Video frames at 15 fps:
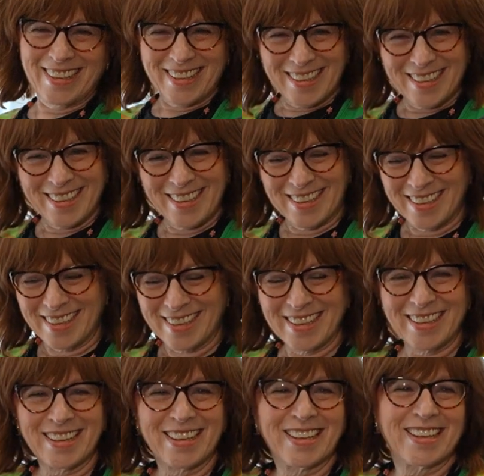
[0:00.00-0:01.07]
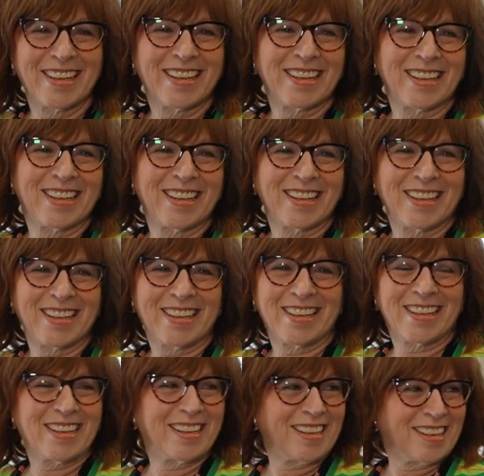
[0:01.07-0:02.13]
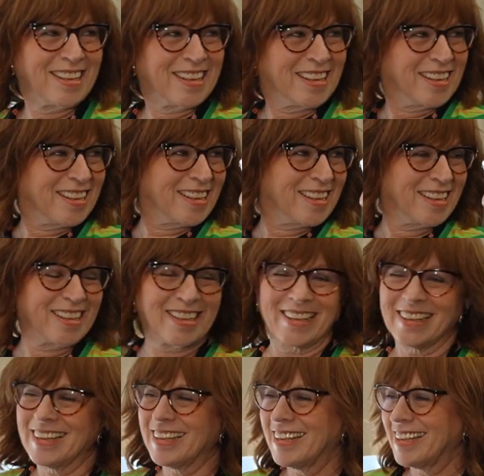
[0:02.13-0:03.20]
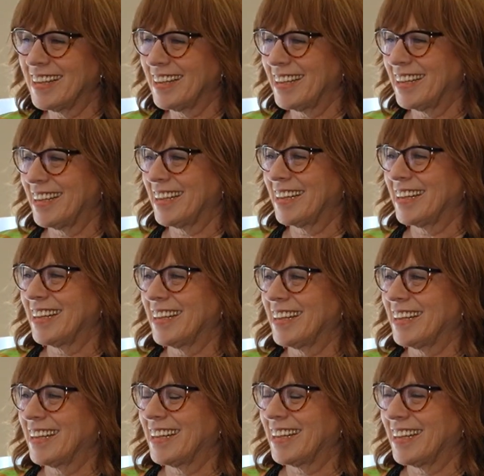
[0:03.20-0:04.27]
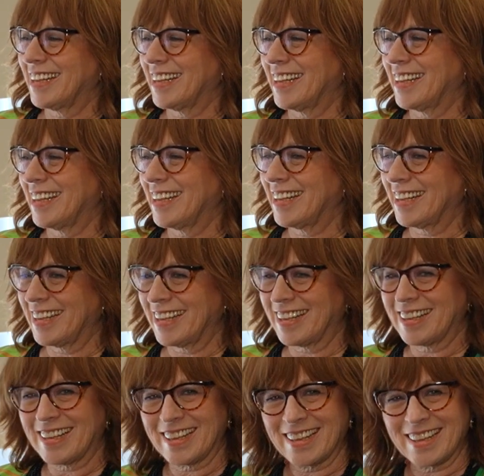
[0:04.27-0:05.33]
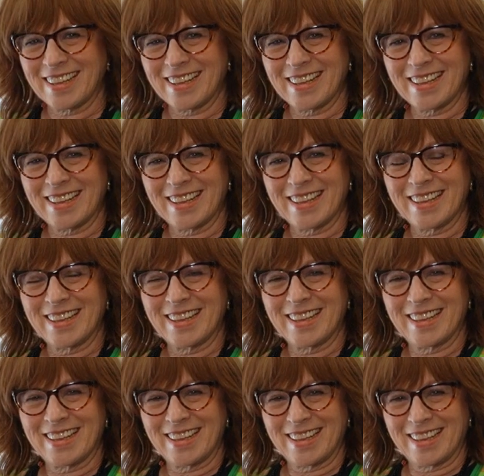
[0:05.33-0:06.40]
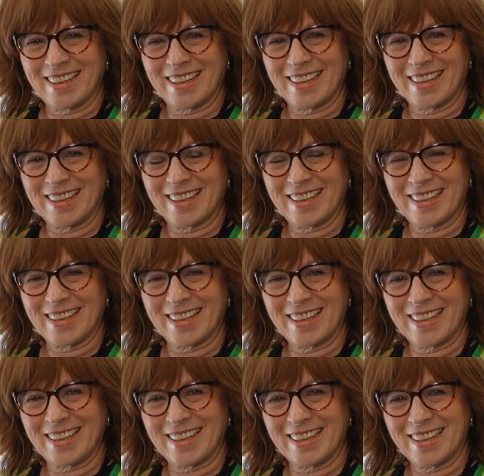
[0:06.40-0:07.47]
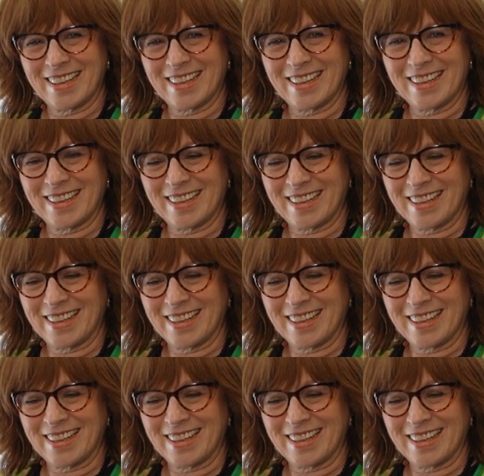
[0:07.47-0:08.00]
The person shown says nothing.